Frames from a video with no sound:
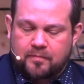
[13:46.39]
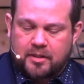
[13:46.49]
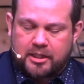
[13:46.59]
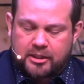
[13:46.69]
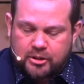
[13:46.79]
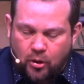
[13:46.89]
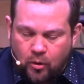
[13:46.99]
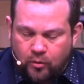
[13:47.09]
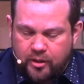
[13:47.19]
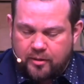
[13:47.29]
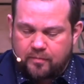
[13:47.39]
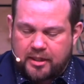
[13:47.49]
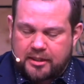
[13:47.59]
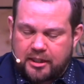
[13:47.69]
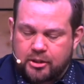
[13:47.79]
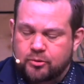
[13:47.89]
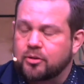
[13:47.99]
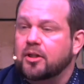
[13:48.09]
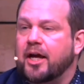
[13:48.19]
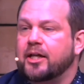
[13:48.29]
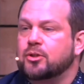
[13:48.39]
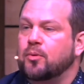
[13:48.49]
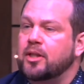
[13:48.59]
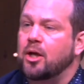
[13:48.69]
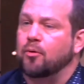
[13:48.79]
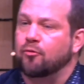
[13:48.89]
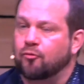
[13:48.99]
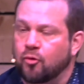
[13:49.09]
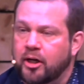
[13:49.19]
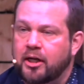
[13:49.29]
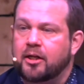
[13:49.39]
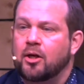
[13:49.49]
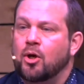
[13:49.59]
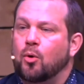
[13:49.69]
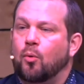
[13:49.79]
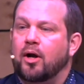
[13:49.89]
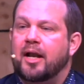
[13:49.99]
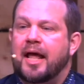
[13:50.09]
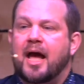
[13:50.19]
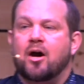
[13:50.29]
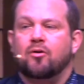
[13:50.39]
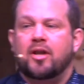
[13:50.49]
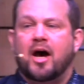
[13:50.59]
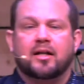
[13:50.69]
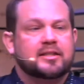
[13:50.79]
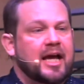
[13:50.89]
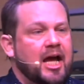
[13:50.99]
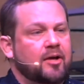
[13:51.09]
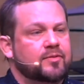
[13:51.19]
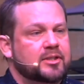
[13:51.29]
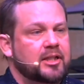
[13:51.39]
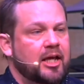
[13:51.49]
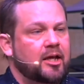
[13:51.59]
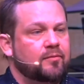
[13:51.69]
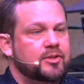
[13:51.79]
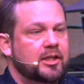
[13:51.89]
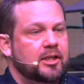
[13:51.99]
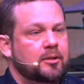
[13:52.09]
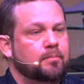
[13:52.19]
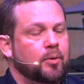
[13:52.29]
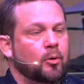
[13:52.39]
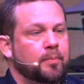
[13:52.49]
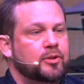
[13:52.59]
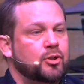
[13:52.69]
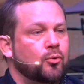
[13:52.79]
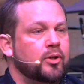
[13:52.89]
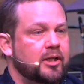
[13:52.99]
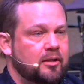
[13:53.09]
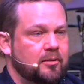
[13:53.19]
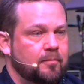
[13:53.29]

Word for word: And he told them that the Israelites, when they were freed, were now not to have slaves in perpetuity.